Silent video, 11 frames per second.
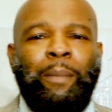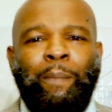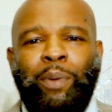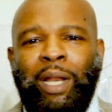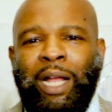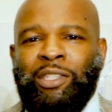
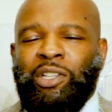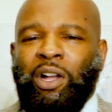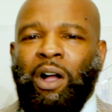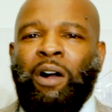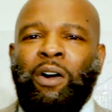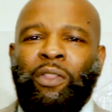But I
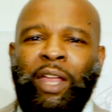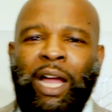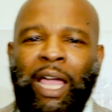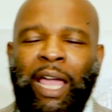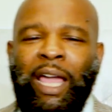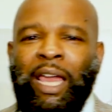took all that I
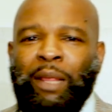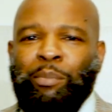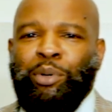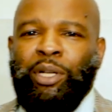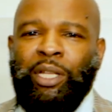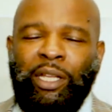had and
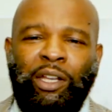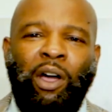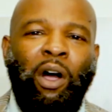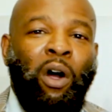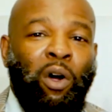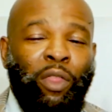put it into
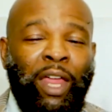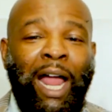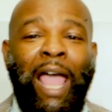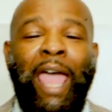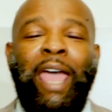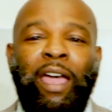all that
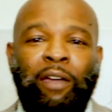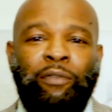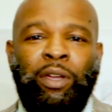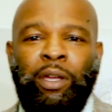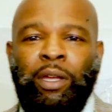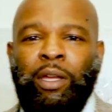I
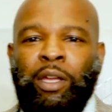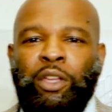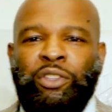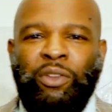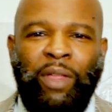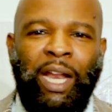have
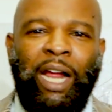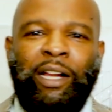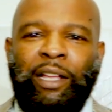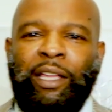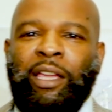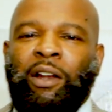so that I
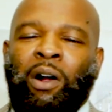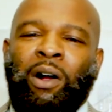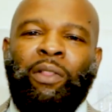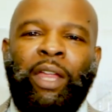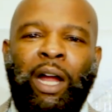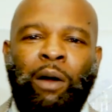can get
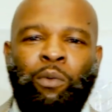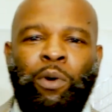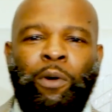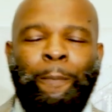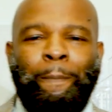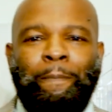all that I want.